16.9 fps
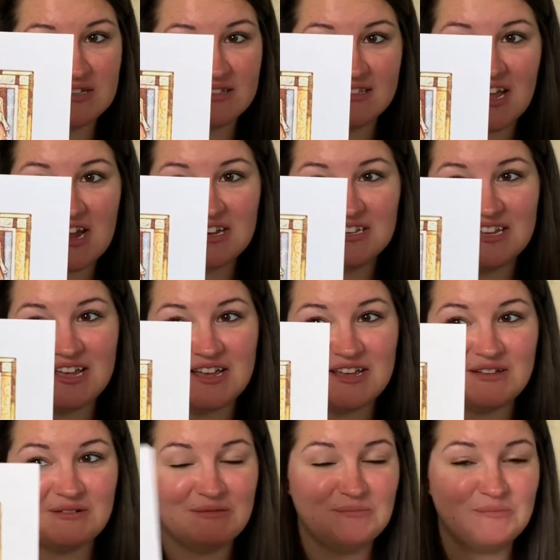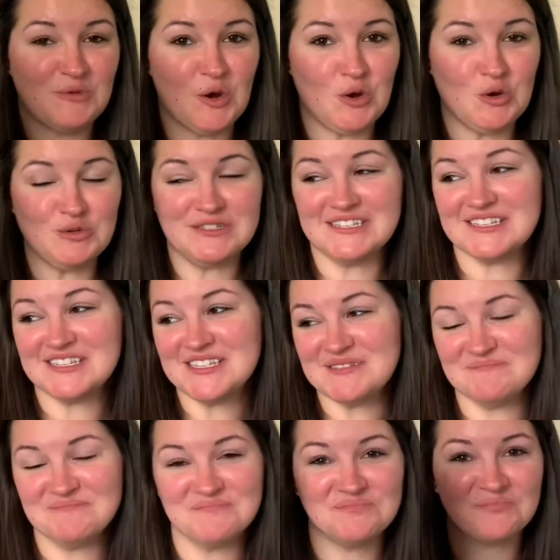Sancte Crucis,
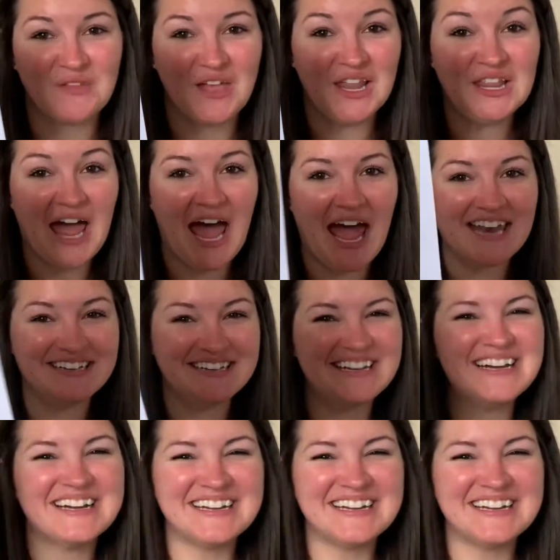Latin.